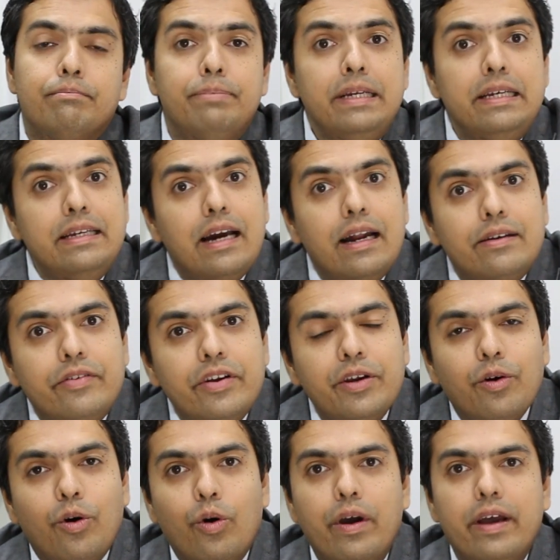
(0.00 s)

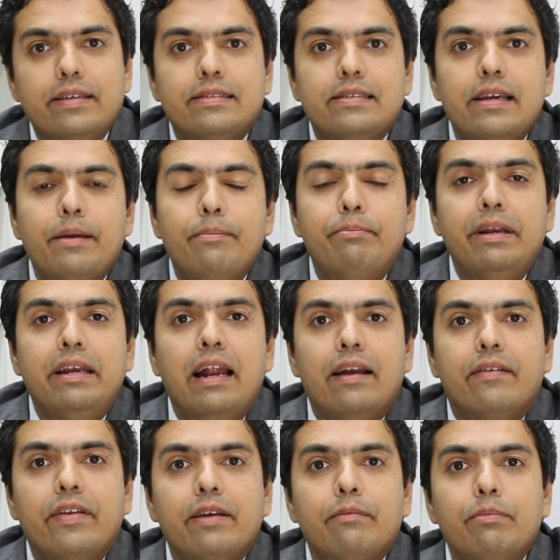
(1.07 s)
Paediatric OSA,
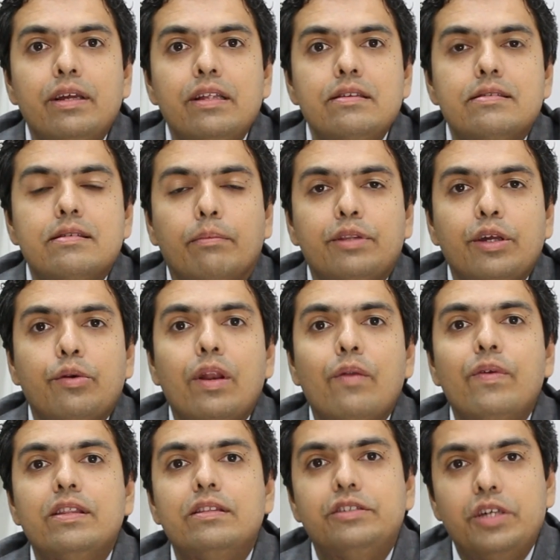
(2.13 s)
pediatric means something to do
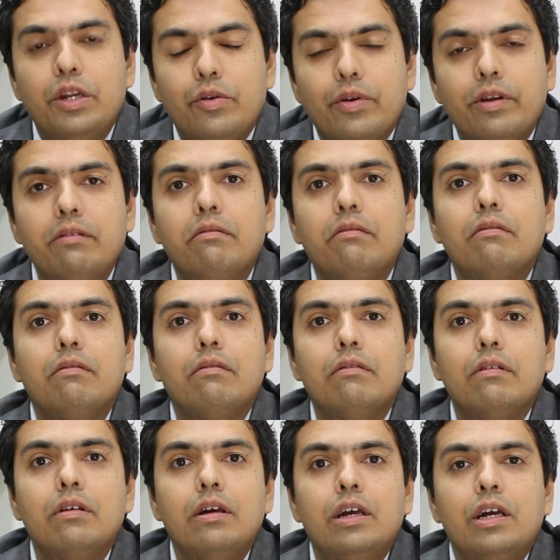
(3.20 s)
with children.
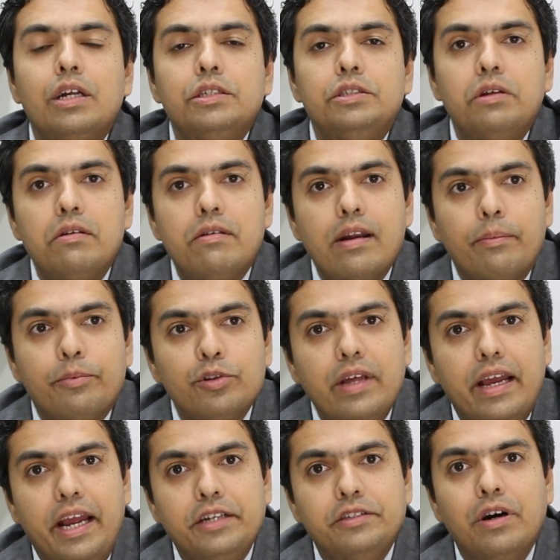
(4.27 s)
Children up to
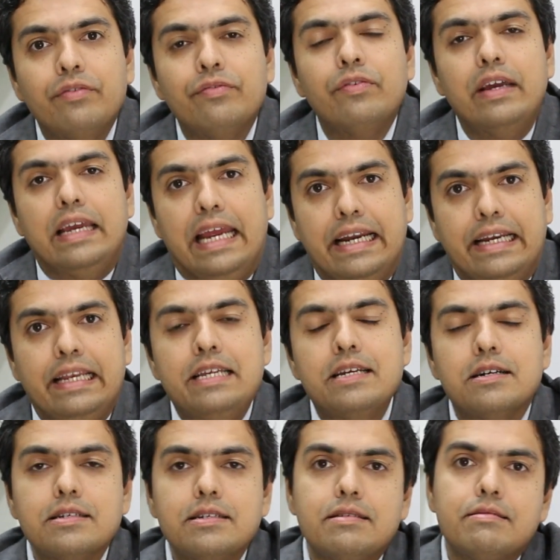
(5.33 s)
the age of 18
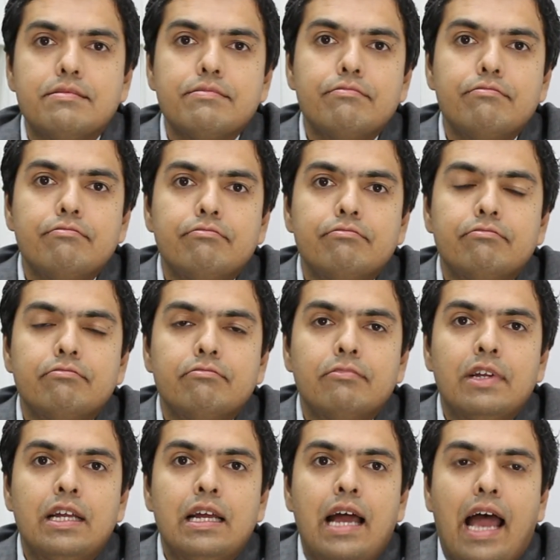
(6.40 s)
years.
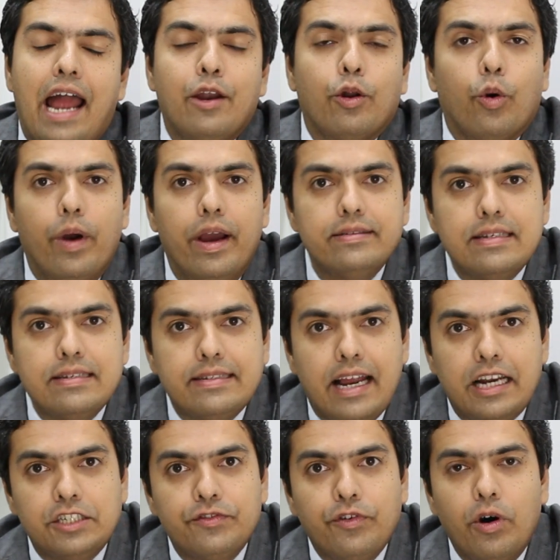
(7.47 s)
And OSA
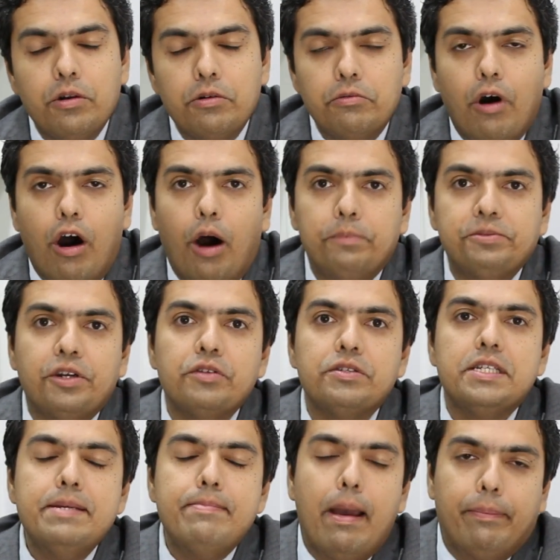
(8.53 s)
stands for obstructive
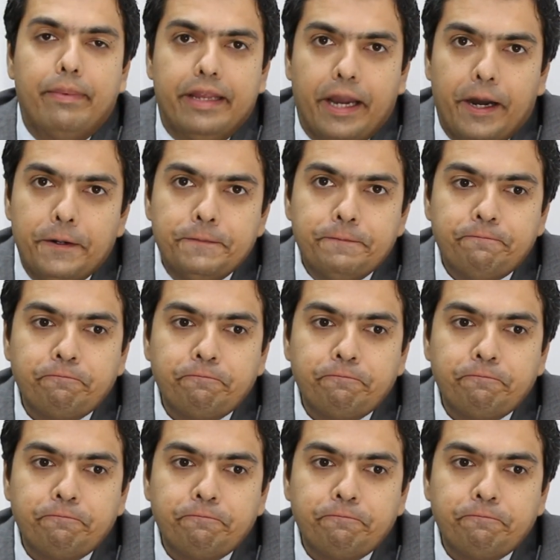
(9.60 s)
sleep apnea.